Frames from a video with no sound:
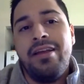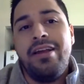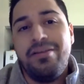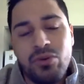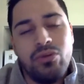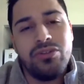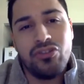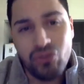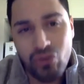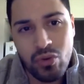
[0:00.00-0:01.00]
If Tulsa's
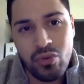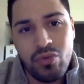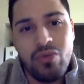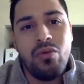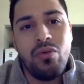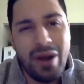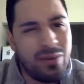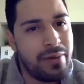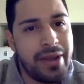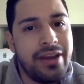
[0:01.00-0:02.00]
so
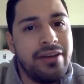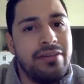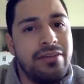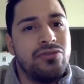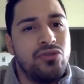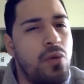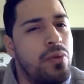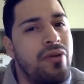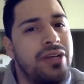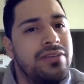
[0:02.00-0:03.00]
welcoming, so
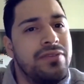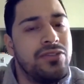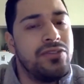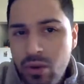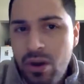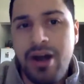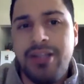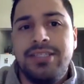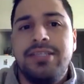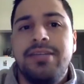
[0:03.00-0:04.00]
progressive, and so
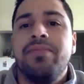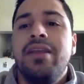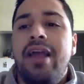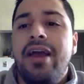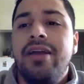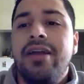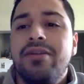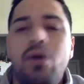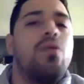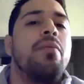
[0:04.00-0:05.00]
awesome, and
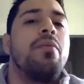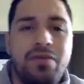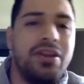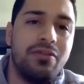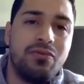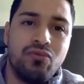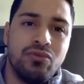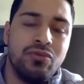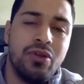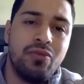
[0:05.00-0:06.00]
oh, we're moving the,
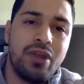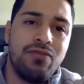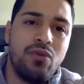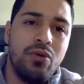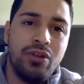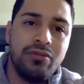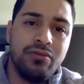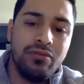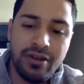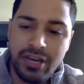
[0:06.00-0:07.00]
the ring for the,
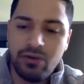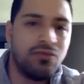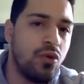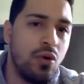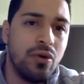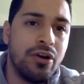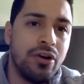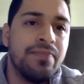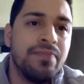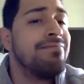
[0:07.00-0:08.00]
the needle forward.
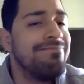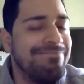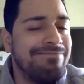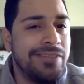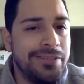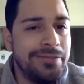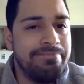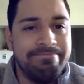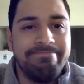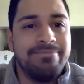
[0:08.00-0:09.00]
Well,
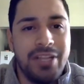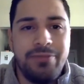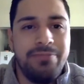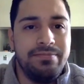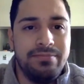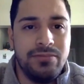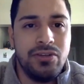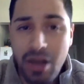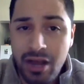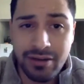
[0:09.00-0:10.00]
no, you're
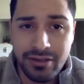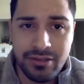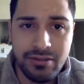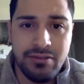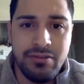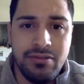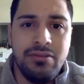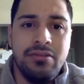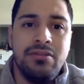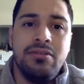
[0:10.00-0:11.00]
not.
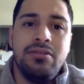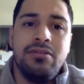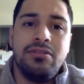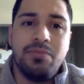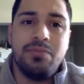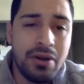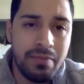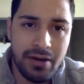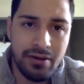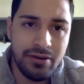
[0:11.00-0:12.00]
Smoke and
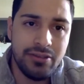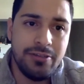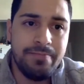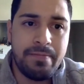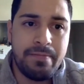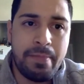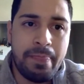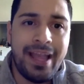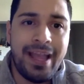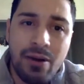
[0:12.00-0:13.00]
mirrors.
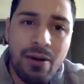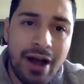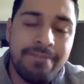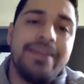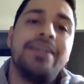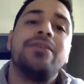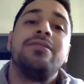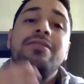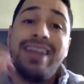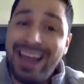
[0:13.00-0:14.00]
That's how I
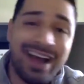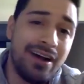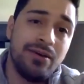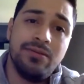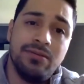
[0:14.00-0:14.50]
feel now